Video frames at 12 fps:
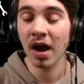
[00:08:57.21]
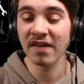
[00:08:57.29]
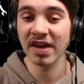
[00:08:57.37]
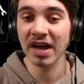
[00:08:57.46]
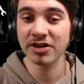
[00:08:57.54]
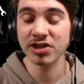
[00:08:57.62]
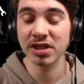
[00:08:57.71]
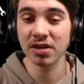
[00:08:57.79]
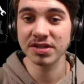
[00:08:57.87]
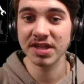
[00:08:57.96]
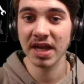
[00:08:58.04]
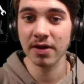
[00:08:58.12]
I've actually
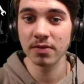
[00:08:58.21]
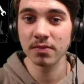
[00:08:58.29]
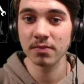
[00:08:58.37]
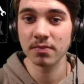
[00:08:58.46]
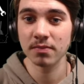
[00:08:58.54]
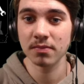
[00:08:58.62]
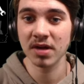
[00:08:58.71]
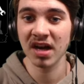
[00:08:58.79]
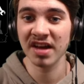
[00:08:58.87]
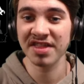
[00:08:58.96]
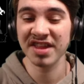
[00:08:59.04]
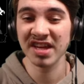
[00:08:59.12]
lost count.
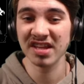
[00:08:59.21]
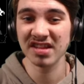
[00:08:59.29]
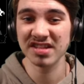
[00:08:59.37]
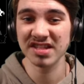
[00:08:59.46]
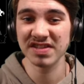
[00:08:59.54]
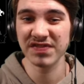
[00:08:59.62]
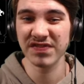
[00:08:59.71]
I think this is